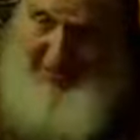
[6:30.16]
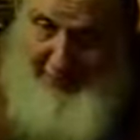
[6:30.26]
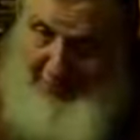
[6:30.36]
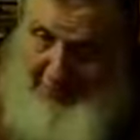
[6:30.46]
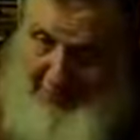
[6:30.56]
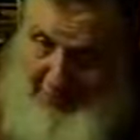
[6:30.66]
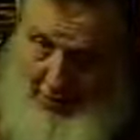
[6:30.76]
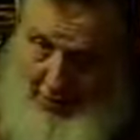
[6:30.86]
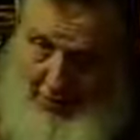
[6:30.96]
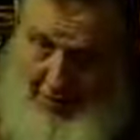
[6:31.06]
alphabetical
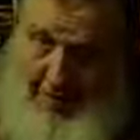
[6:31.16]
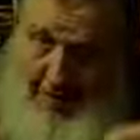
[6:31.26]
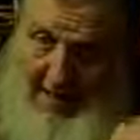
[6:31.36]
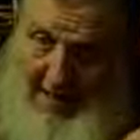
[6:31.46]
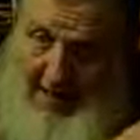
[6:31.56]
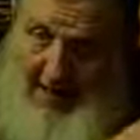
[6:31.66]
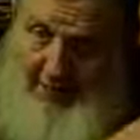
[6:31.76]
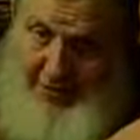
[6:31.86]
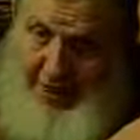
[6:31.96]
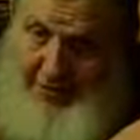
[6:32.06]
order. Mm -hmm. And
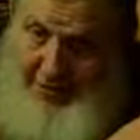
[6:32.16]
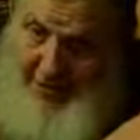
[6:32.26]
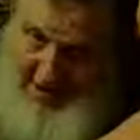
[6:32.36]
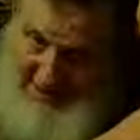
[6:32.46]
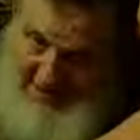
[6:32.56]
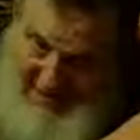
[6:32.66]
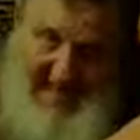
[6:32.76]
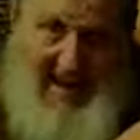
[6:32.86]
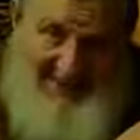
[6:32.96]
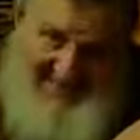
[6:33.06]
after Afrikaans
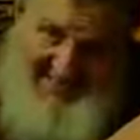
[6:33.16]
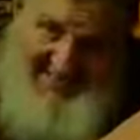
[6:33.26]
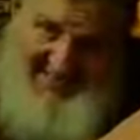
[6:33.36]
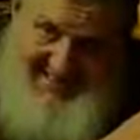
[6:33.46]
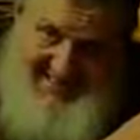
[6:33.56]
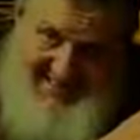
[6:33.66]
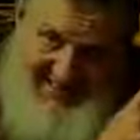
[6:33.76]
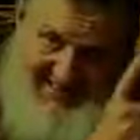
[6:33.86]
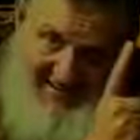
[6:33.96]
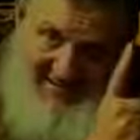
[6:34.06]
language,
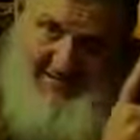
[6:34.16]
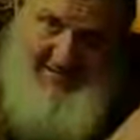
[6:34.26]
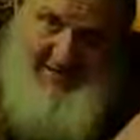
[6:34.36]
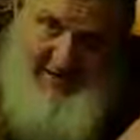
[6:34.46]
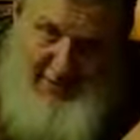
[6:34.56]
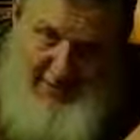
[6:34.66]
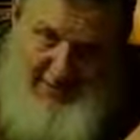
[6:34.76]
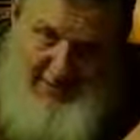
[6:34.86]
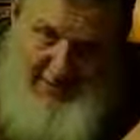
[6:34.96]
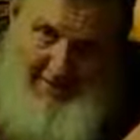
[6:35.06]
you'll see
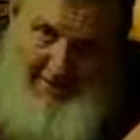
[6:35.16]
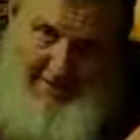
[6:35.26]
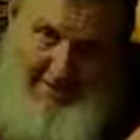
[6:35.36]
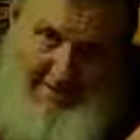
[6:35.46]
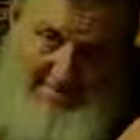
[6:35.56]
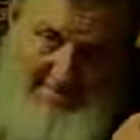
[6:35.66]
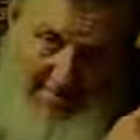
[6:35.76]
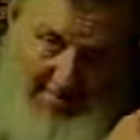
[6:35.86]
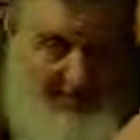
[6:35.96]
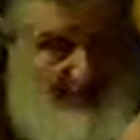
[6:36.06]
Arabic.
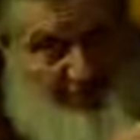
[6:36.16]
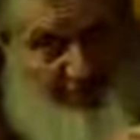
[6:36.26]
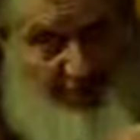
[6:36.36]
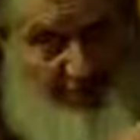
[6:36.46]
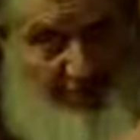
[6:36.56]
And if you don't know how